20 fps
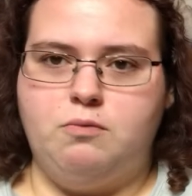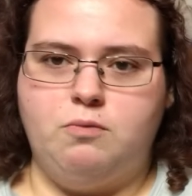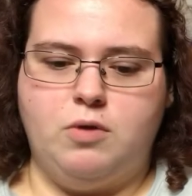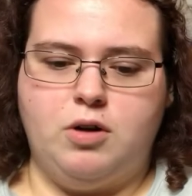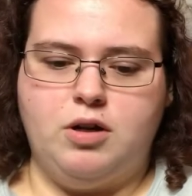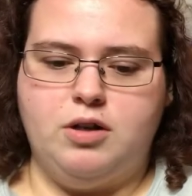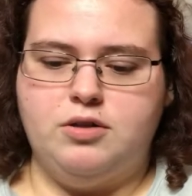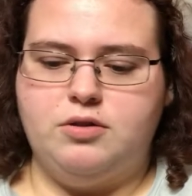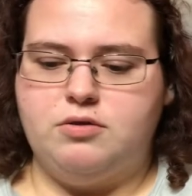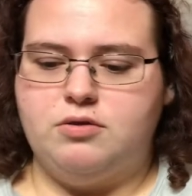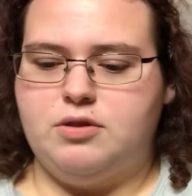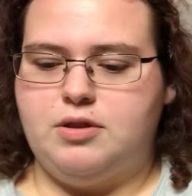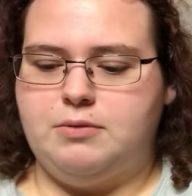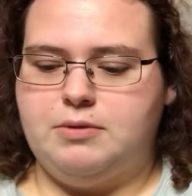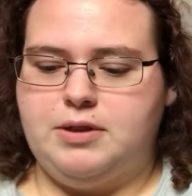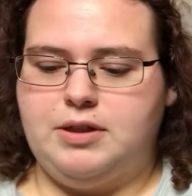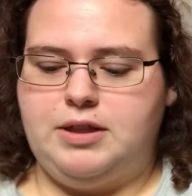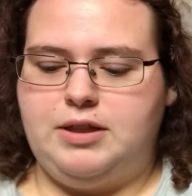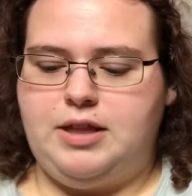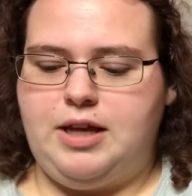wants, or
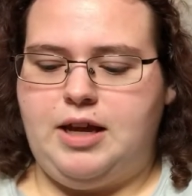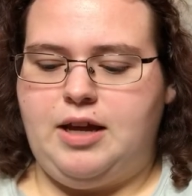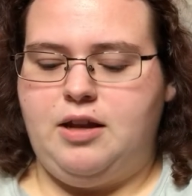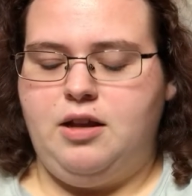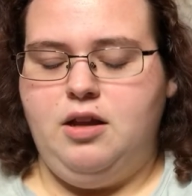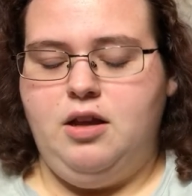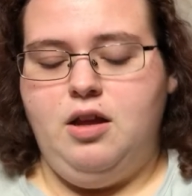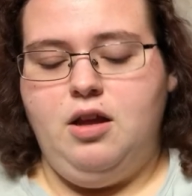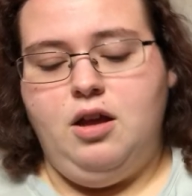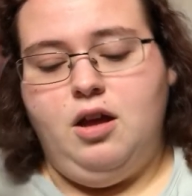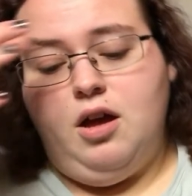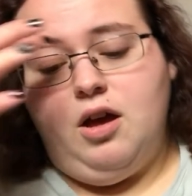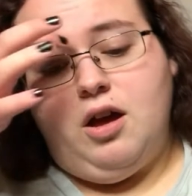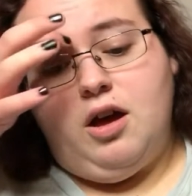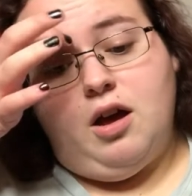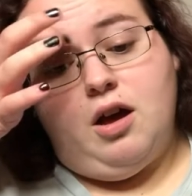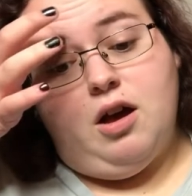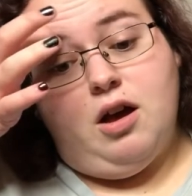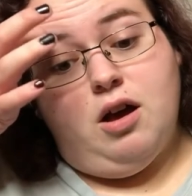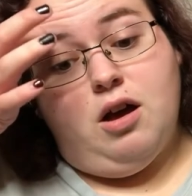something like that,
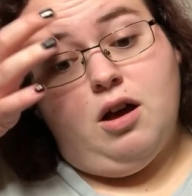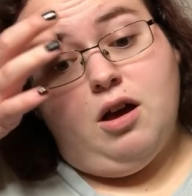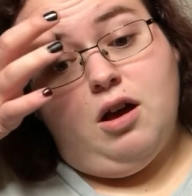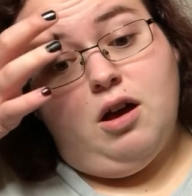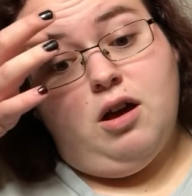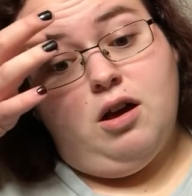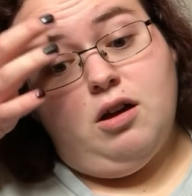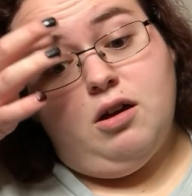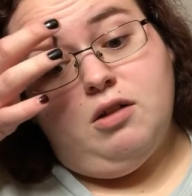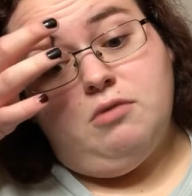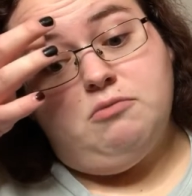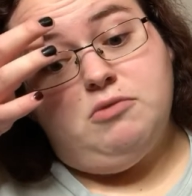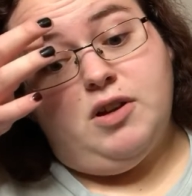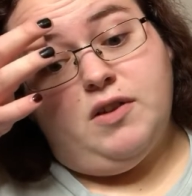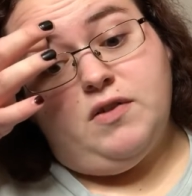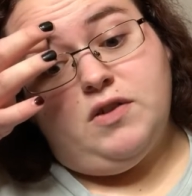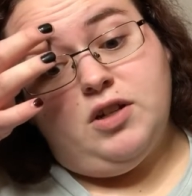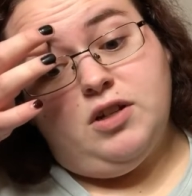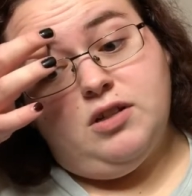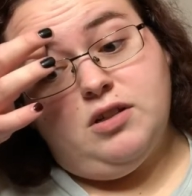
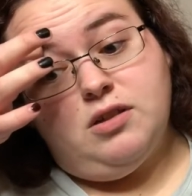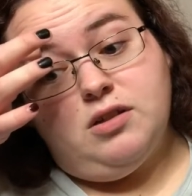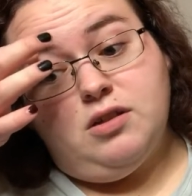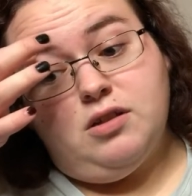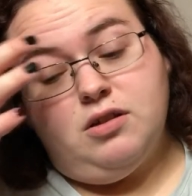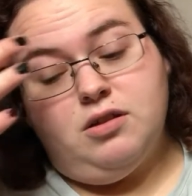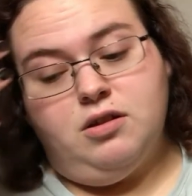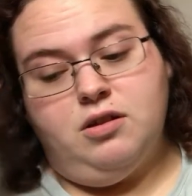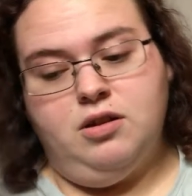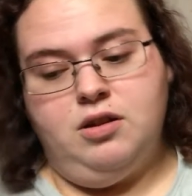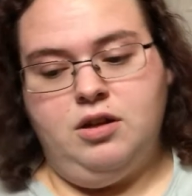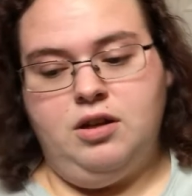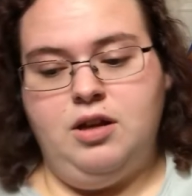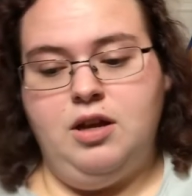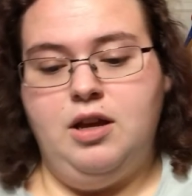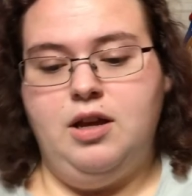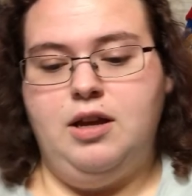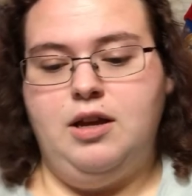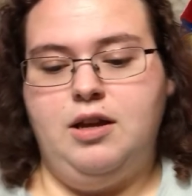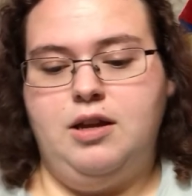of just
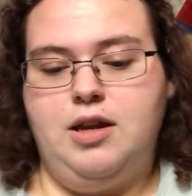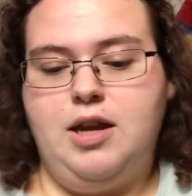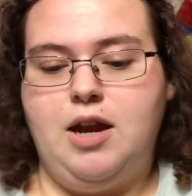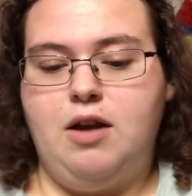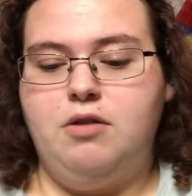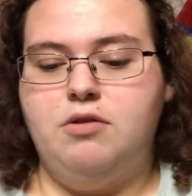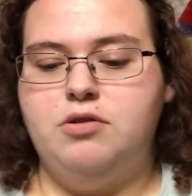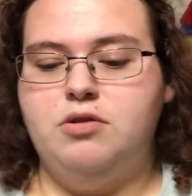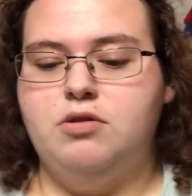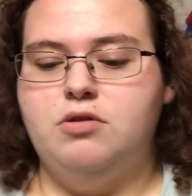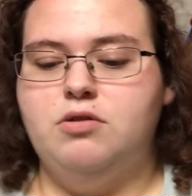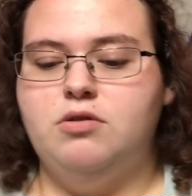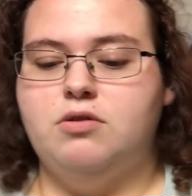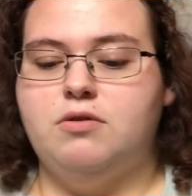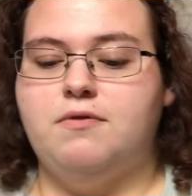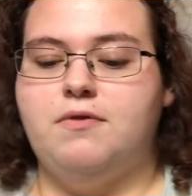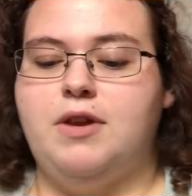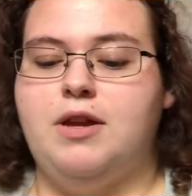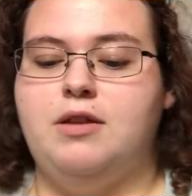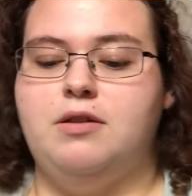characters
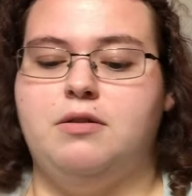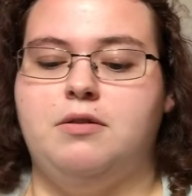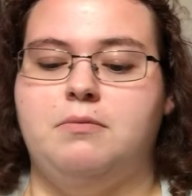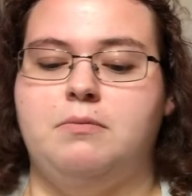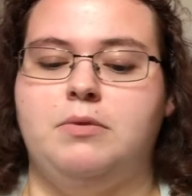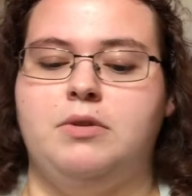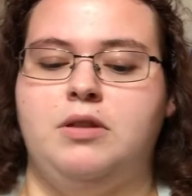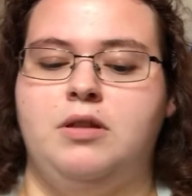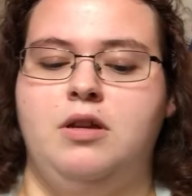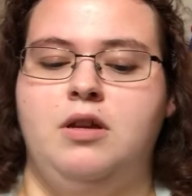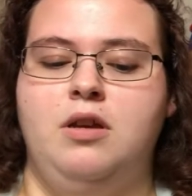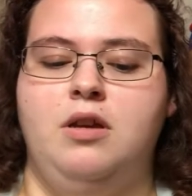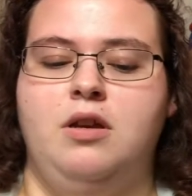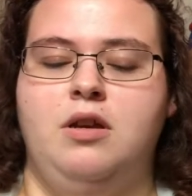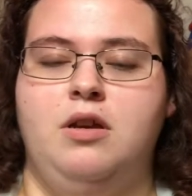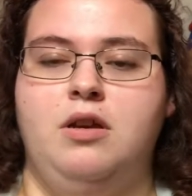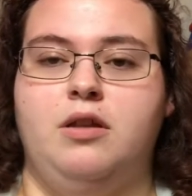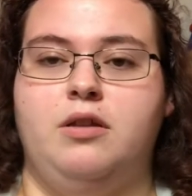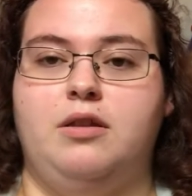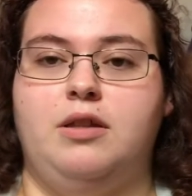or fandoms
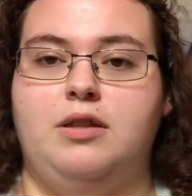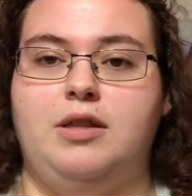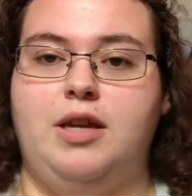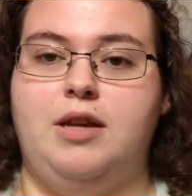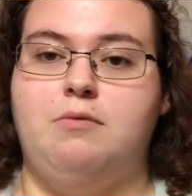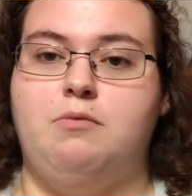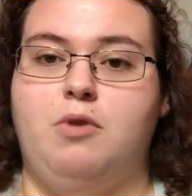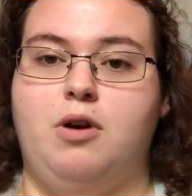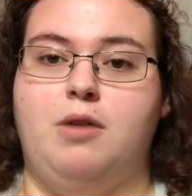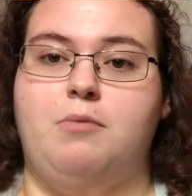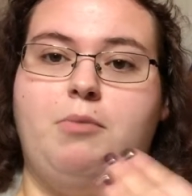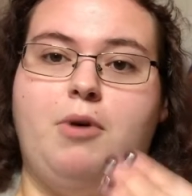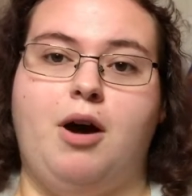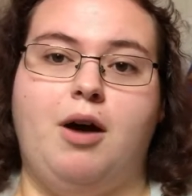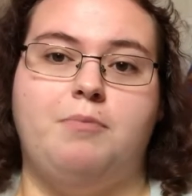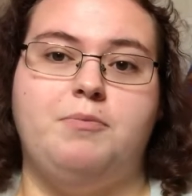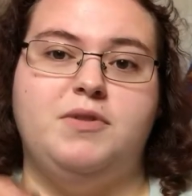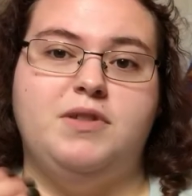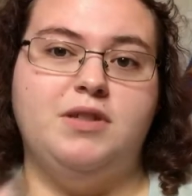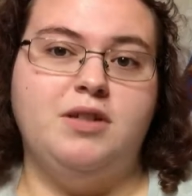that they want
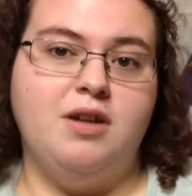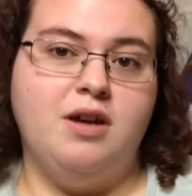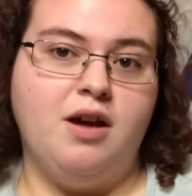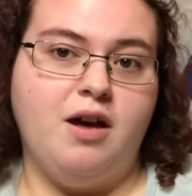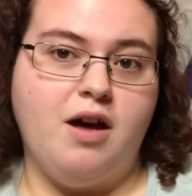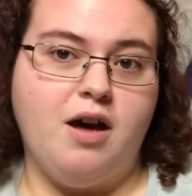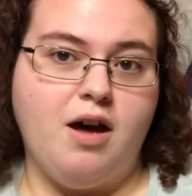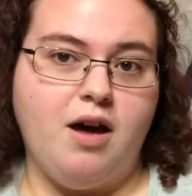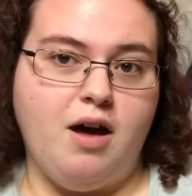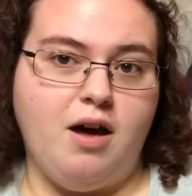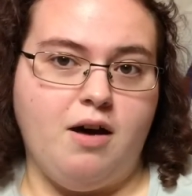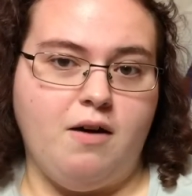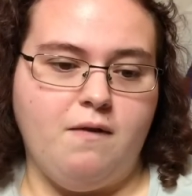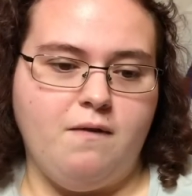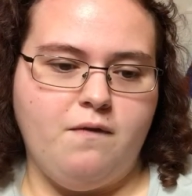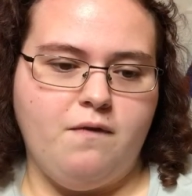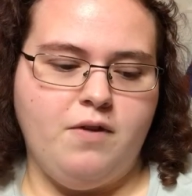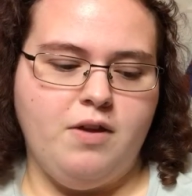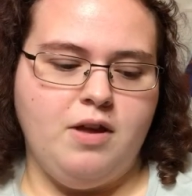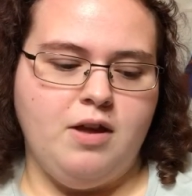pops of.
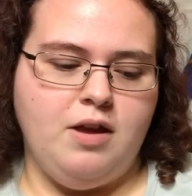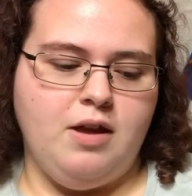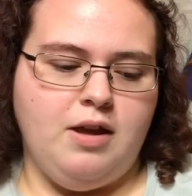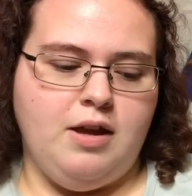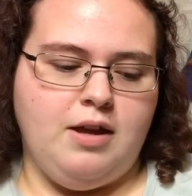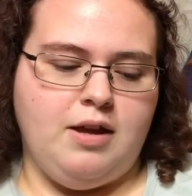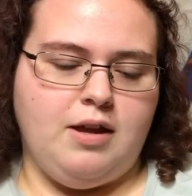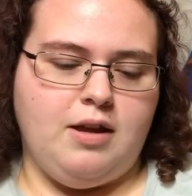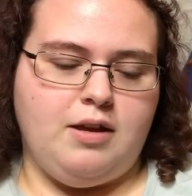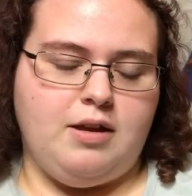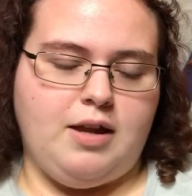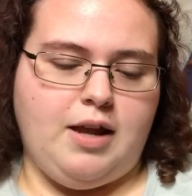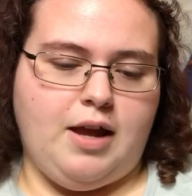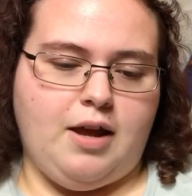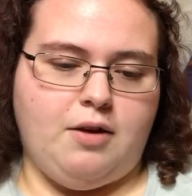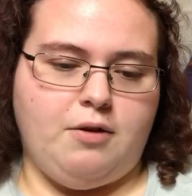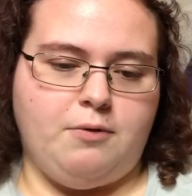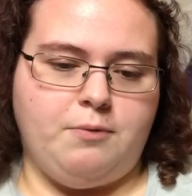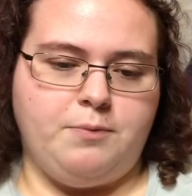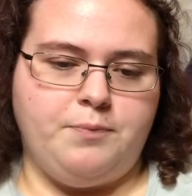
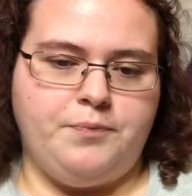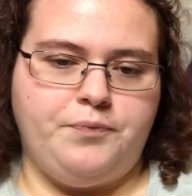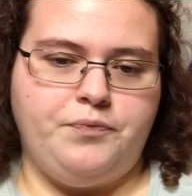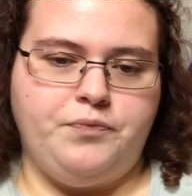Now,